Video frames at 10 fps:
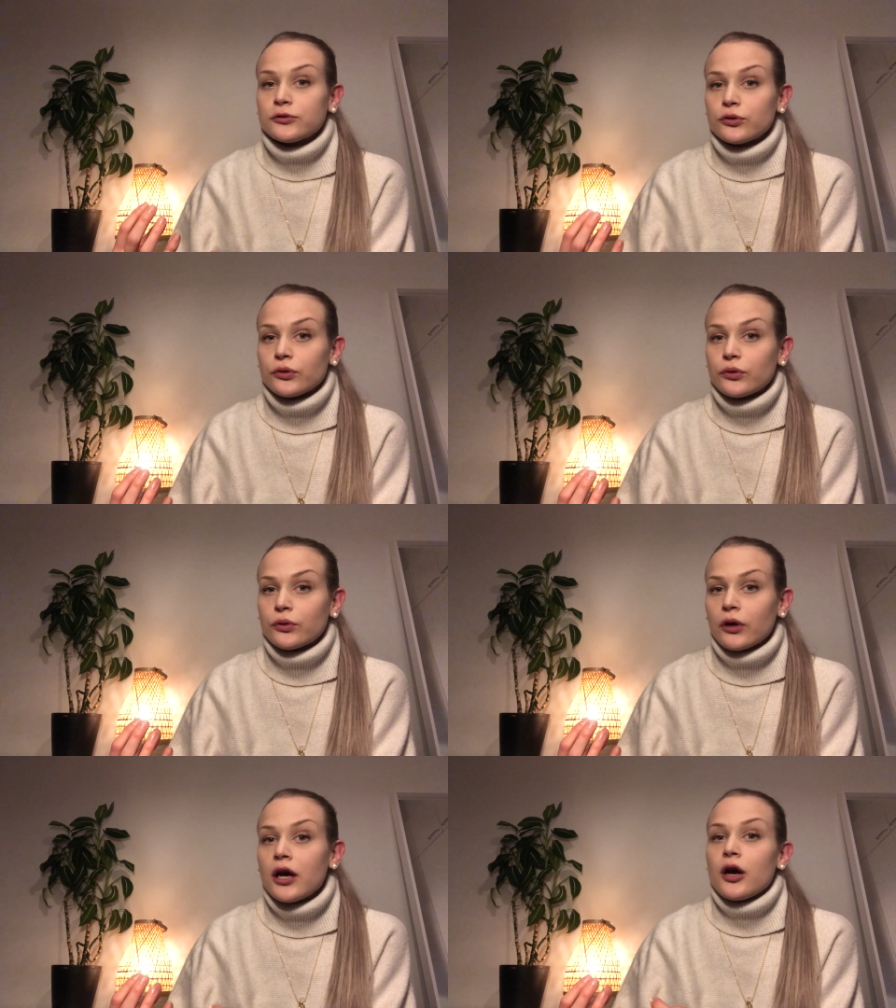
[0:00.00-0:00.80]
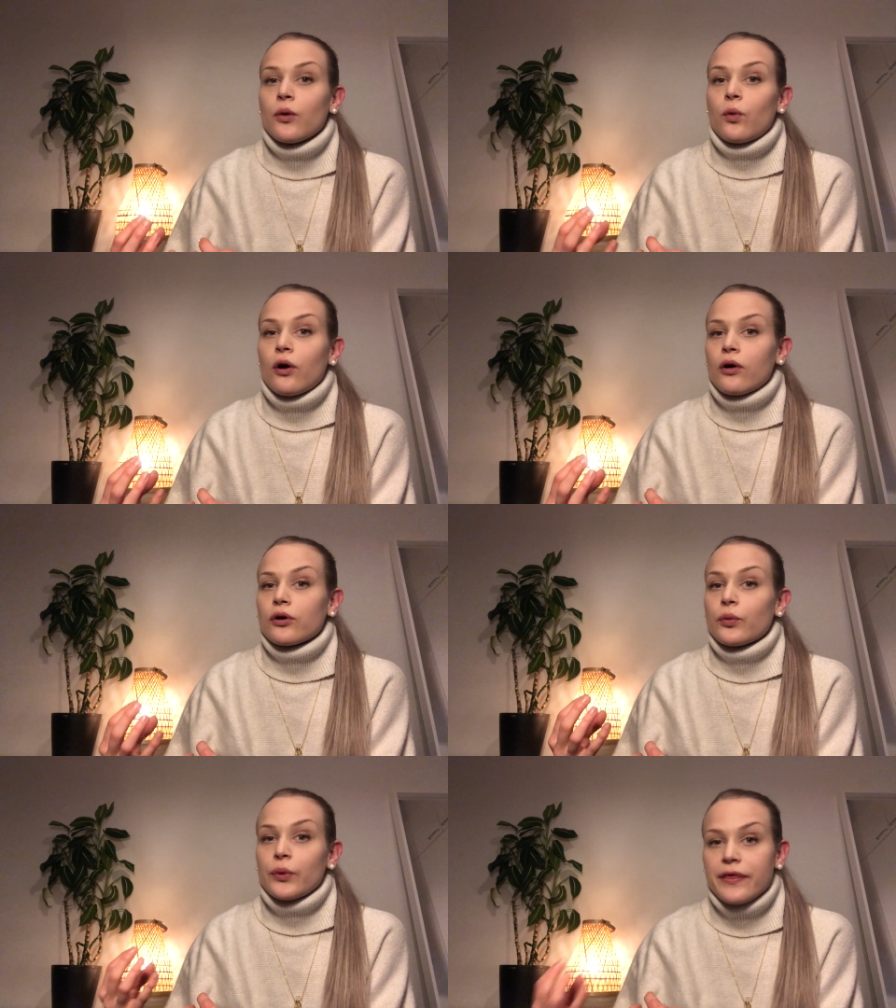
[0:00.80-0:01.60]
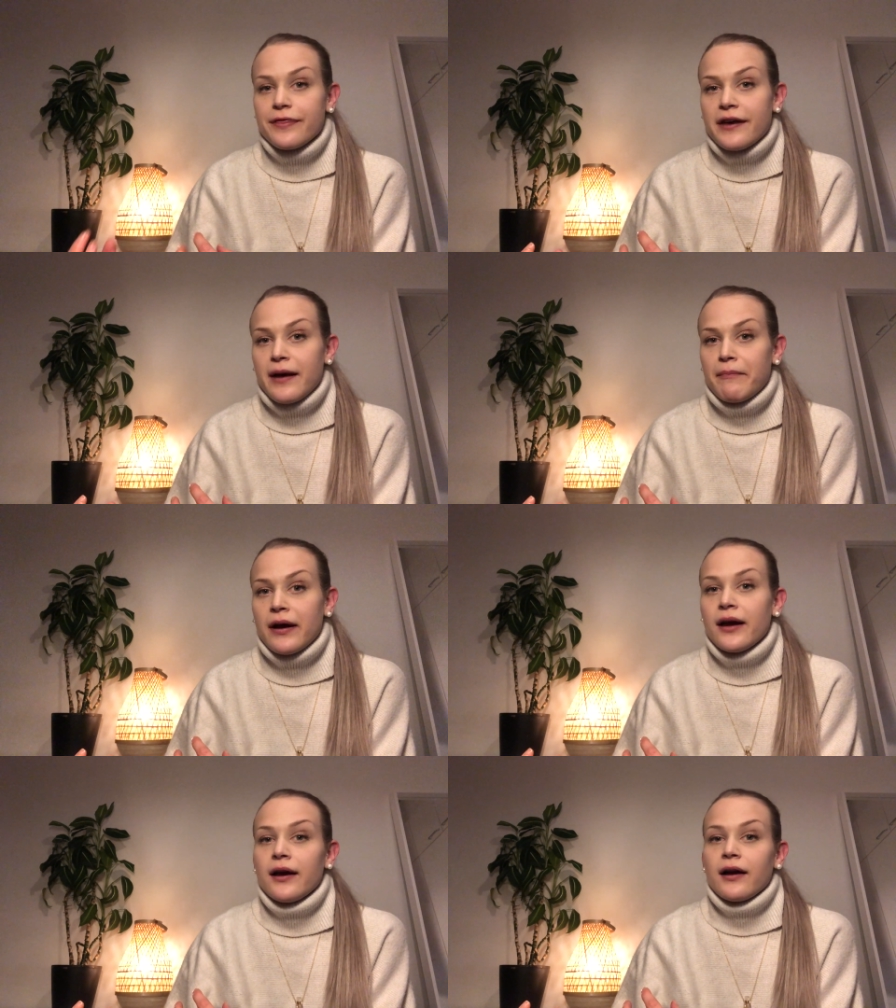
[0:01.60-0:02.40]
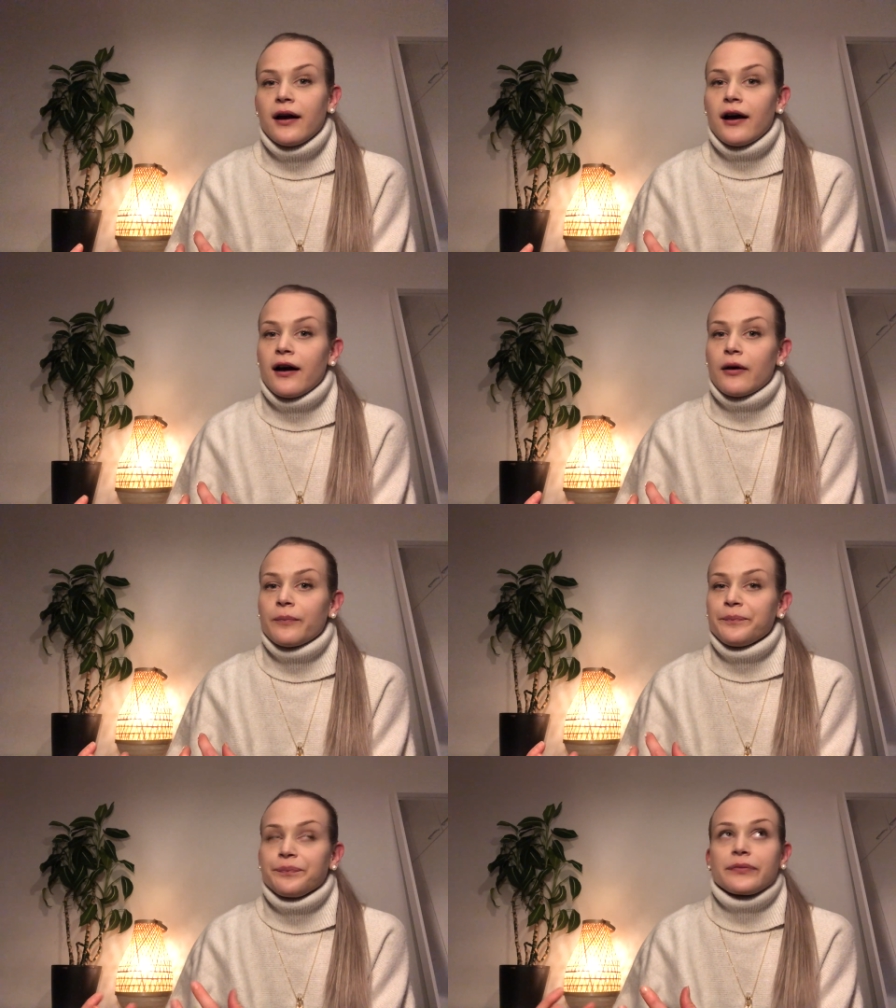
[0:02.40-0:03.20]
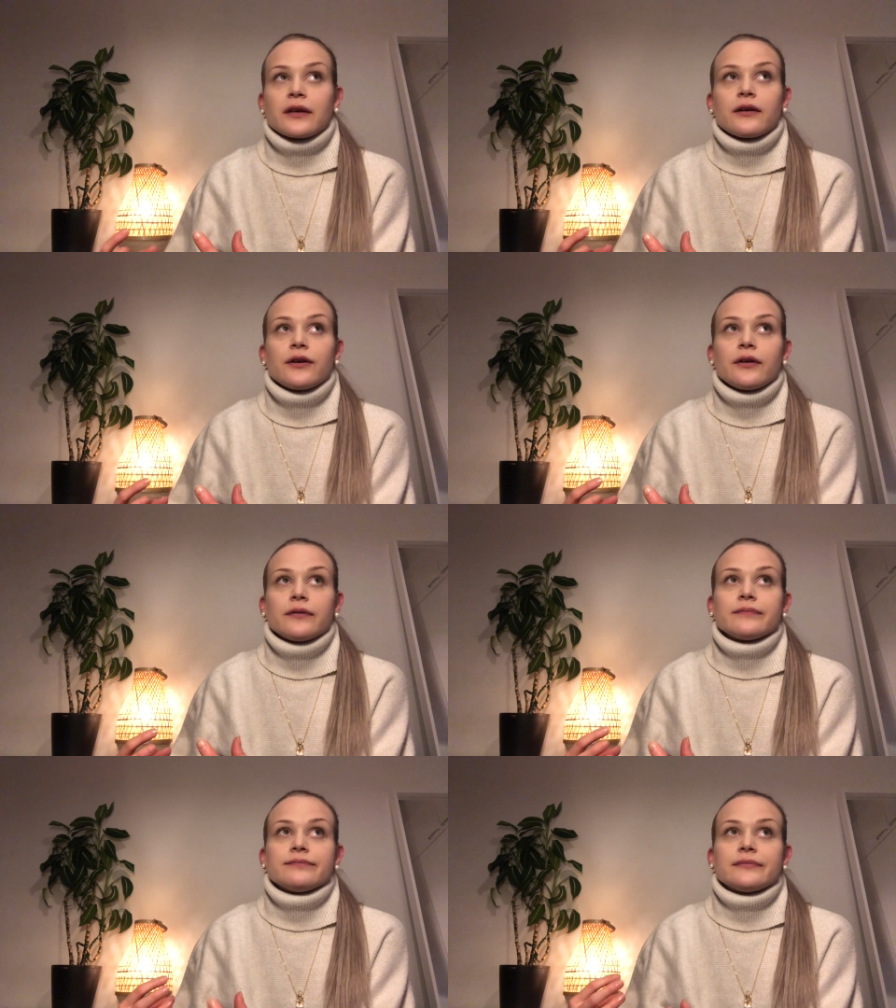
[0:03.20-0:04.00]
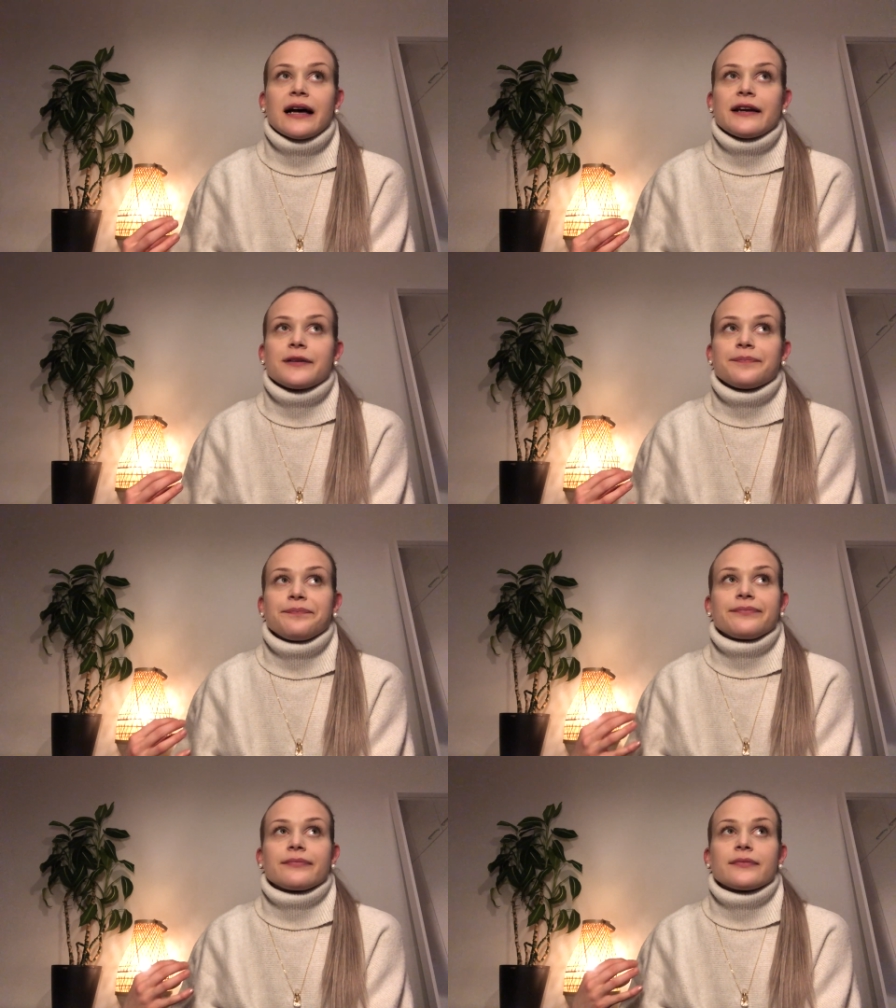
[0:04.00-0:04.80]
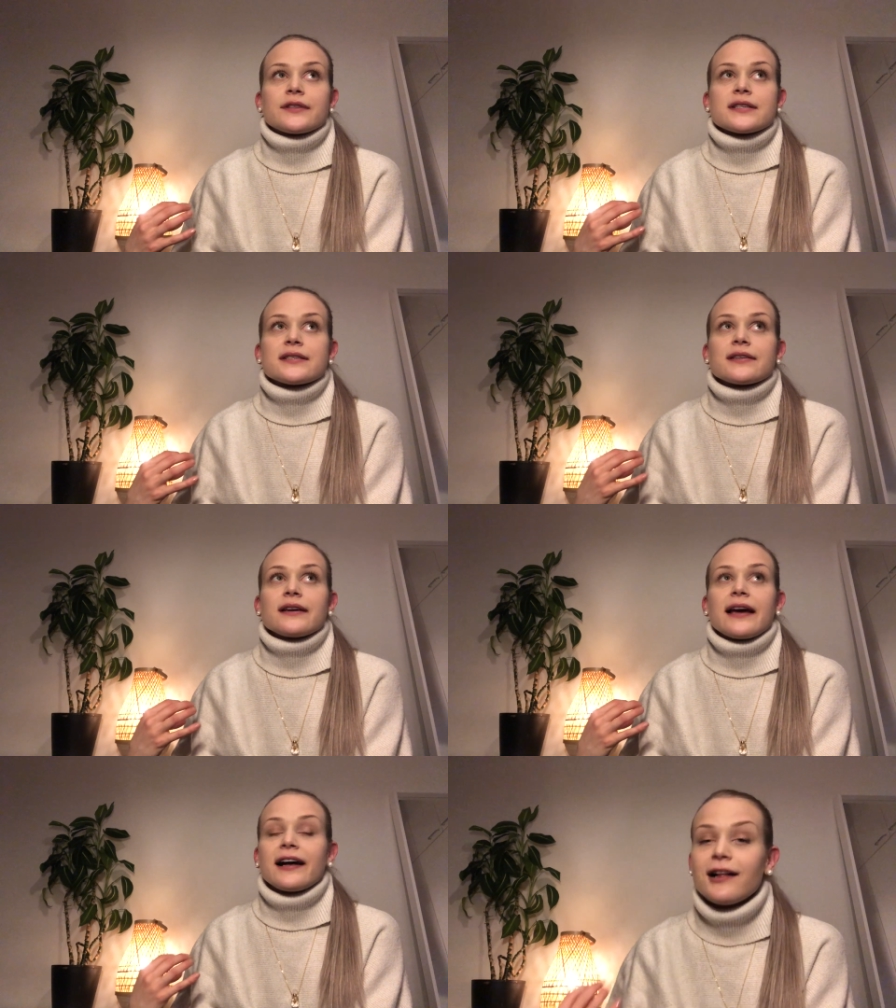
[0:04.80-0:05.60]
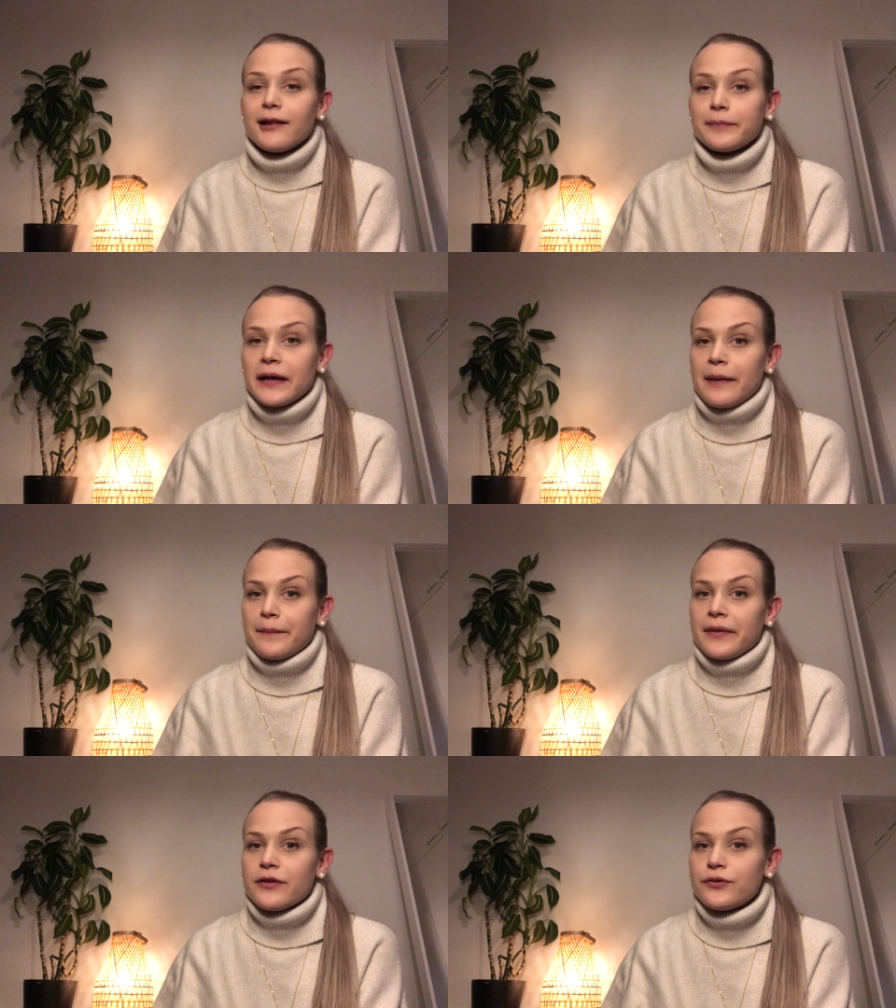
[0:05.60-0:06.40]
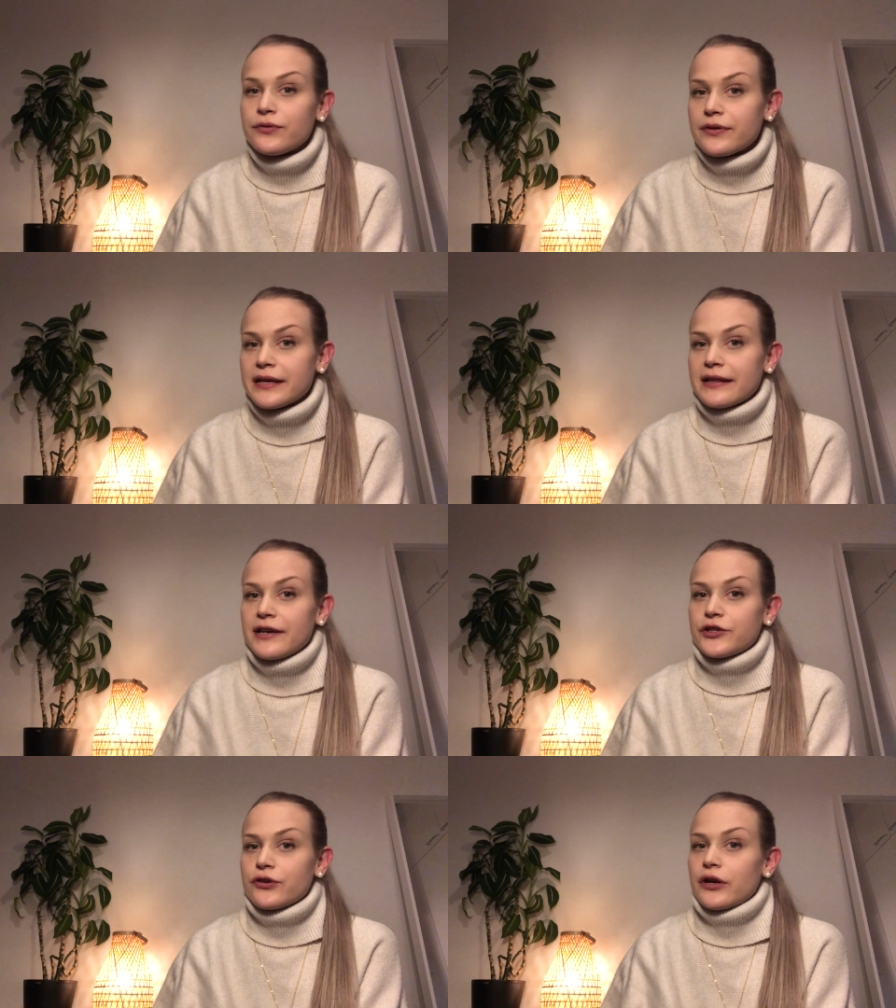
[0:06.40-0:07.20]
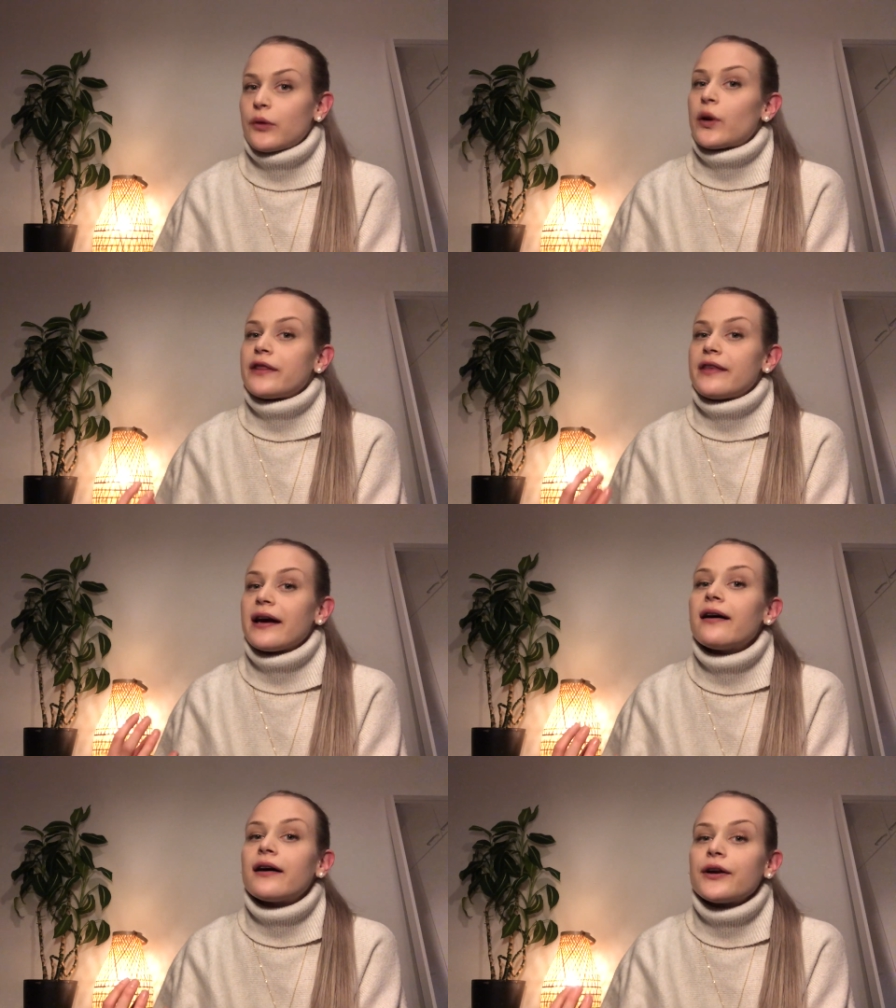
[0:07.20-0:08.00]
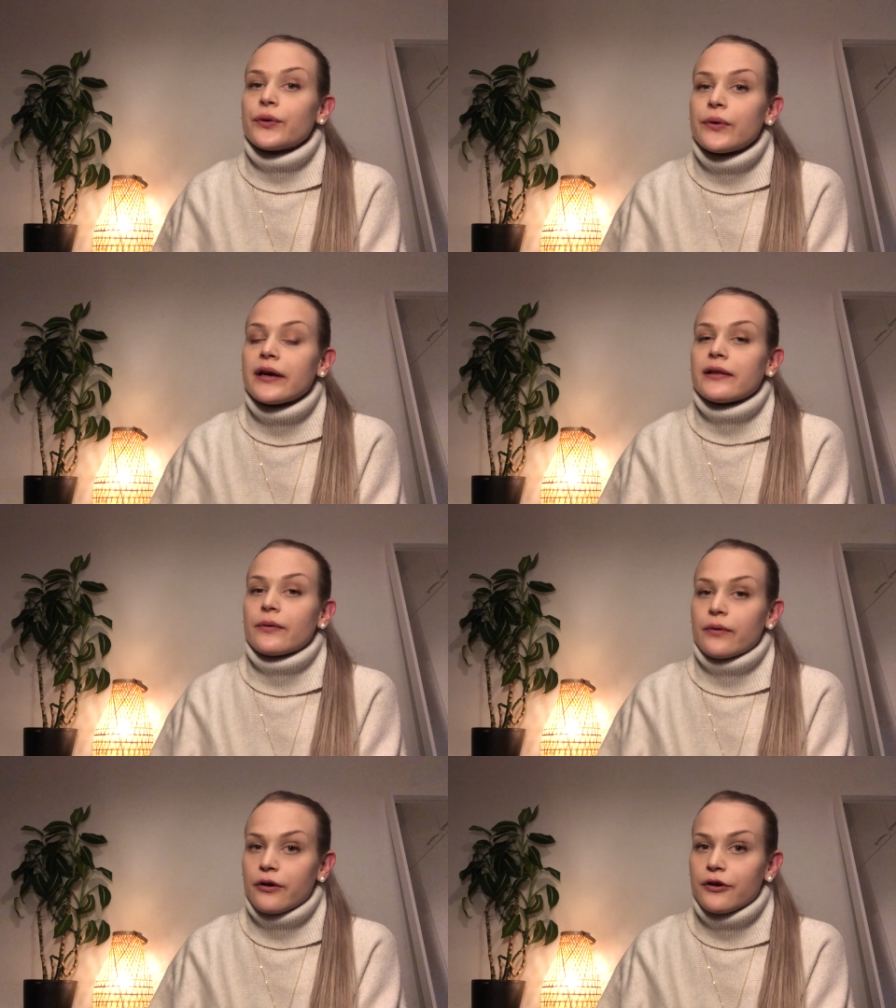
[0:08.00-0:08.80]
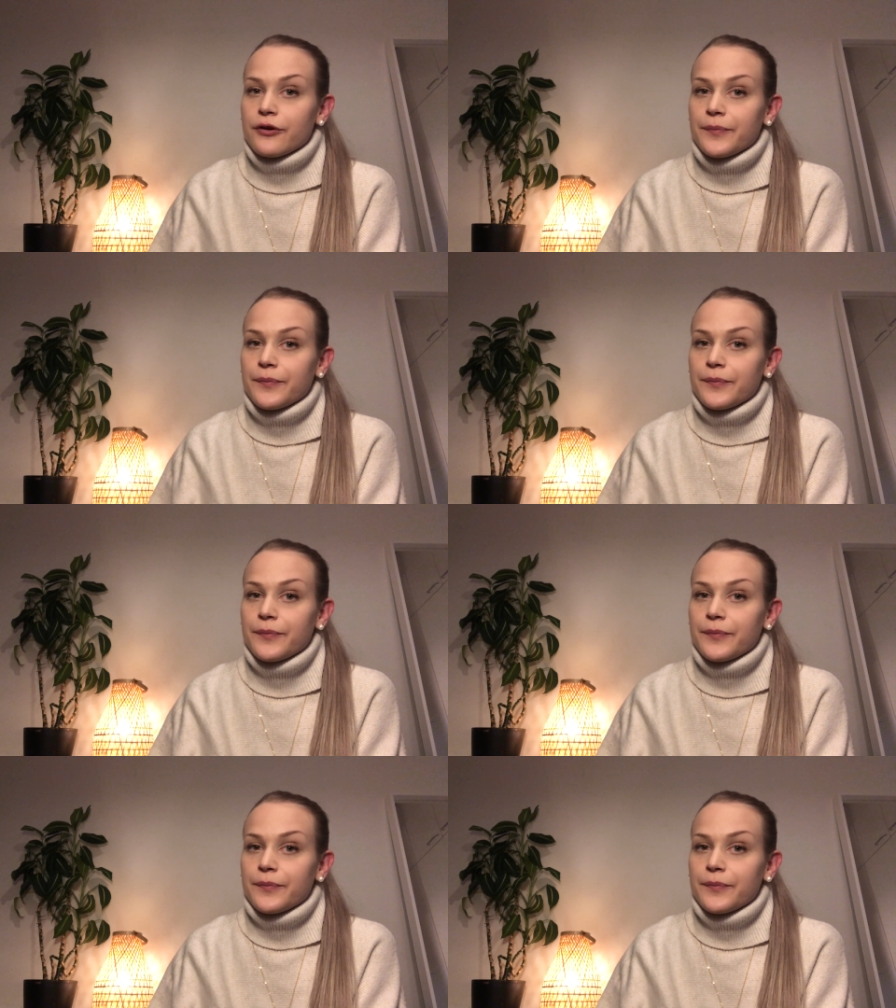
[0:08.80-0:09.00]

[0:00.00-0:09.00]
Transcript: to walk with them uh, and just help them during their journey when they are doing the work.